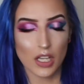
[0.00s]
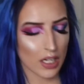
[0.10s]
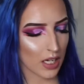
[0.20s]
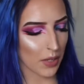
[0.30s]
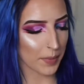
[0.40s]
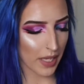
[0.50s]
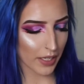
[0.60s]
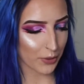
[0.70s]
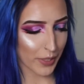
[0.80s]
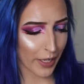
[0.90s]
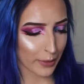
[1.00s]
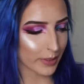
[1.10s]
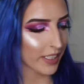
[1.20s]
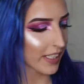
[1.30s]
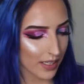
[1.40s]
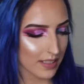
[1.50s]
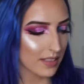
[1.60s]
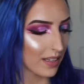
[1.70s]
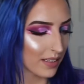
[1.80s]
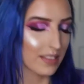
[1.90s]
lying around, it's
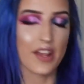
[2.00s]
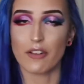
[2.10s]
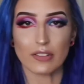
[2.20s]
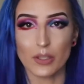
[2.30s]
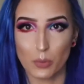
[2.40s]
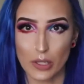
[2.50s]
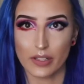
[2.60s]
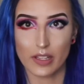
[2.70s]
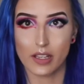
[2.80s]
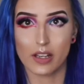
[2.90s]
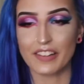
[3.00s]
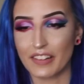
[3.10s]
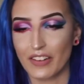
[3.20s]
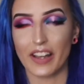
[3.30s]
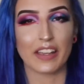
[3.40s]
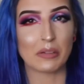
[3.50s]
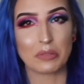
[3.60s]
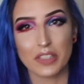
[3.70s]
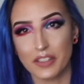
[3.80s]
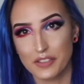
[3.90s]
definitely worth it. I
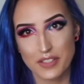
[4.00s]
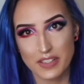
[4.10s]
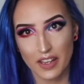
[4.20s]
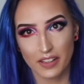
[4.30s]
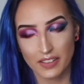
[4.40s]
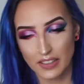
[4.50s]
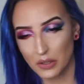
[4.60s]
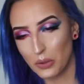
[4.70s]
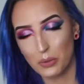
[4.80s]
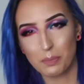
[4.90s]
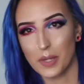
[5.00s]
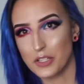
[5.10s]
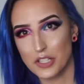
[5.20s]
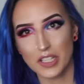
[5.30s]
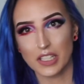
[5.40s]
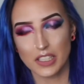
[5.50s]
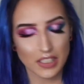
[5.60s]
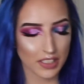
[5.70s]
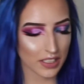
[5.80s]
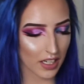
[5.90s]
completely understand like the whole budget
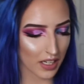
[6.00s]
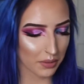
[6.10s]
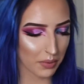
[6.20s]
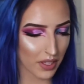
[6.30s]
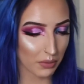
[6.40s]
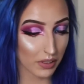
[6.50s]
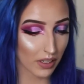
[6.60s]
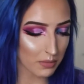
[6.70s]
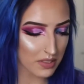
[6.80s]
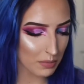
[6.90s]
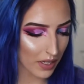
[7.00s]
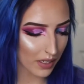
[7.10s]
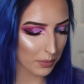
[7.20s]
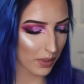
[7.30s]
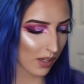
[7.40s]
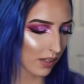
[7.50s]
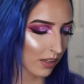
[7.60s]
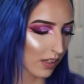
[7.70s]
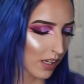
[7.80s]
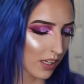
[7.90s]
thing when it comes to makeup,
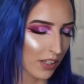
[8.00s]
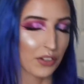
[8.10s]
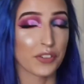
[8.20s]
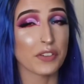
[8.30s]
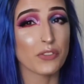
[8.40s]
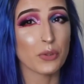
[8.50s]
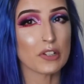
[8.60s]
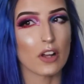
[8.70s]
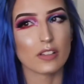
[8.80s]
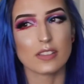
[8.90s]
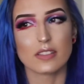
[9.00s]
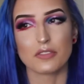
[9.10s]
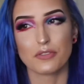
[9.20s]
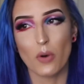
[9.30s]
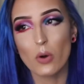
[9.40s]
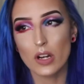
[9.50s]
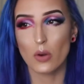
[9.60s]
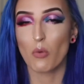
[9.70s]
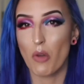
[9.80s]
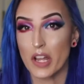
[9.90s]
and $54 for
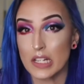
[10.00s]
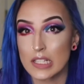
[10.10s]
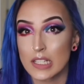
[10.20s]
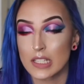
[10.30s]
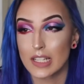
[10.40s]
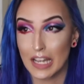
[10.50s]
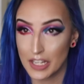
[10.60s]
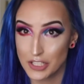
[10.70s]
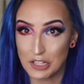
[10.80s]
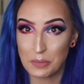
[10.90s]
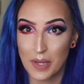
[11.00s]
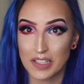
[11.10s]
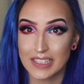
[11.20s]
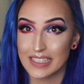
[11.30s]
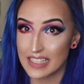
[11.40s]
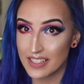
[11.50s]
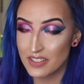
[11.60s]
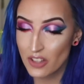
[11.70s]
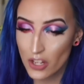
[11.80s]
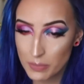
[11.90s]
one eyeshadow palette is
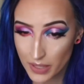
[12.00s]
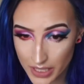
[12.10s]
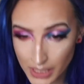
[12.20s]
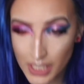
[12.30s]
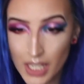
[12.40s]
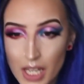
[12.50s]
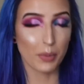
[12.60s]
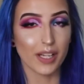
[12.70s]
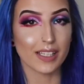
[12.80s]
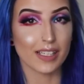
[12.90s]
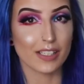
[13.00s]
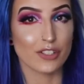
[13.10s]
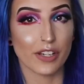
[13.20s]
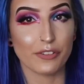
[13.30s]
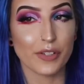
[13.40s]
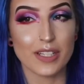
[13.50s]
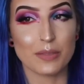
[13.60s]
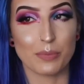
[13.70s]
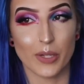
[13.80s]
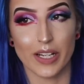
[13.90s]
a lot of money, but Jeffree's
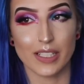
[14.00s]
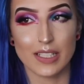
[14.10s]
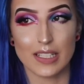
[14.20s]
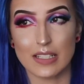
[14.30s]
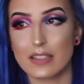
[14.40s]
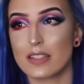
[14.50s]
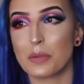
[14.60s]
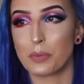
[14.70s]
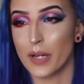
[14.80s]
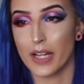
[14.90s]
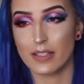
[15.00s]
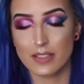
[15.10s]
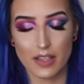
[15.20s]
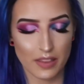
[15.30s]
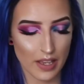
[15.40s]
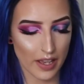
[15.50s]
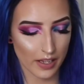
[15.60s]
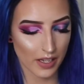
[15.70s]
brand is the brand that